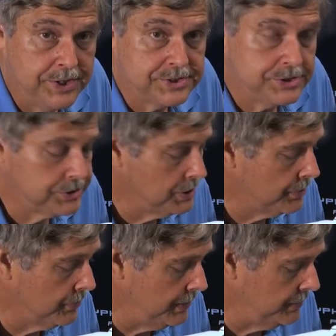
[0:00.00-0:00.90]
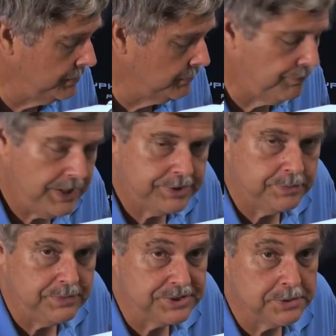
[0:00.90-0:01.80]
whereas the shutter in the
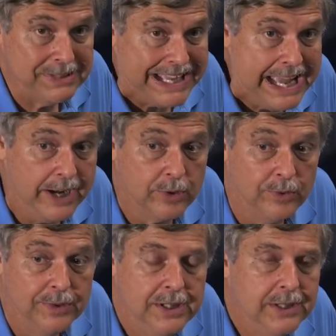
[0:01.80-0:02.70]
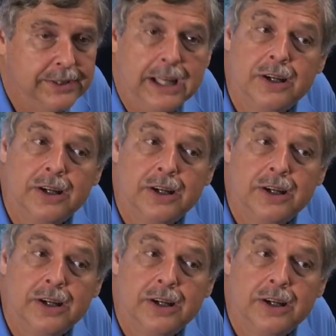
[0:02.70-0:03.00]
Phantom is a mechanical.